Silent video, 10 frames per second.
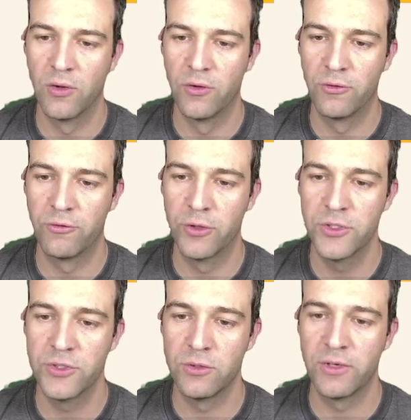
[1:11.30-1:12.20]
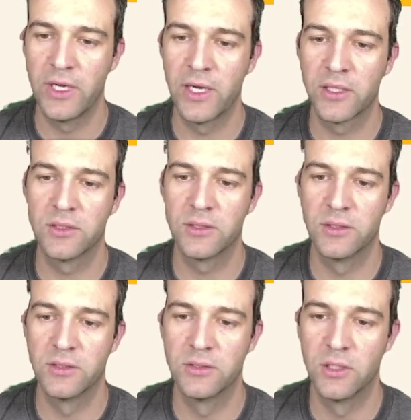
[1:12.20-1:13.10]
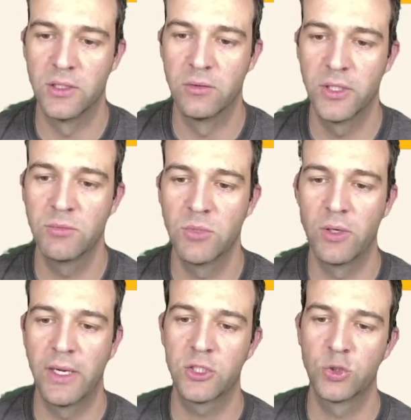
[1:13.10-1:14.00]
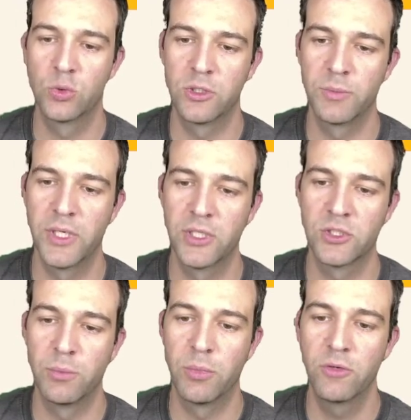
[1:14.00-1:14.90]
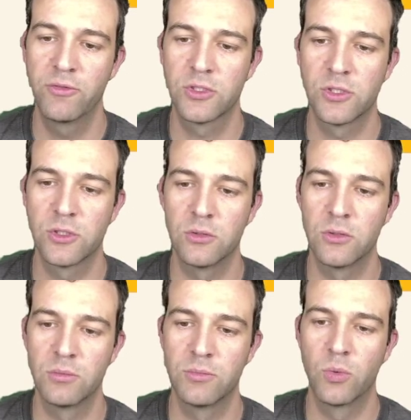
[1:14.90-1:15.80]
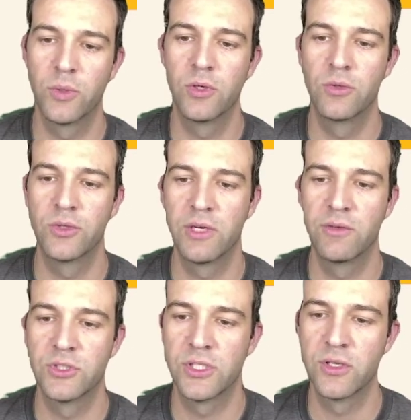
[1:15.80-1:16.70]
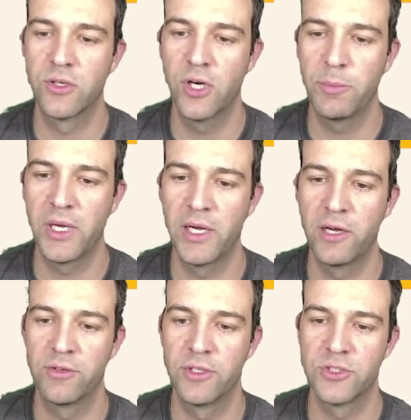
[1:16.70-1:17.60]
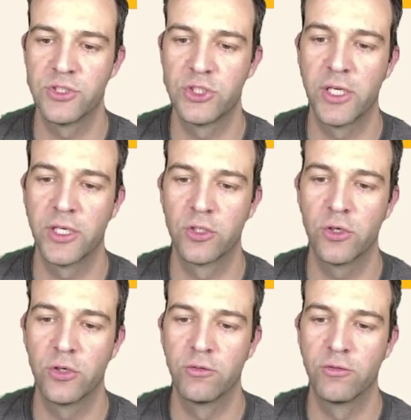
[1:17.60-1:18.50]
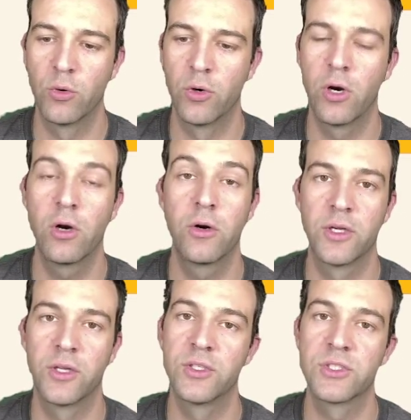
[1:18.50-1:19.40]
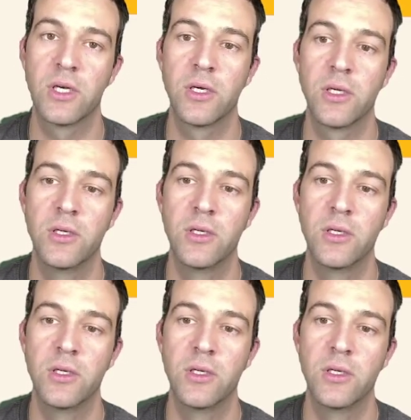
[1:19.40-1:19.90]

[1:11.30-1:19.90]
Frizzle fact. A rainbow actually makes a perfect circle, but we only ever see the top half as a giant curve or arc in the sky.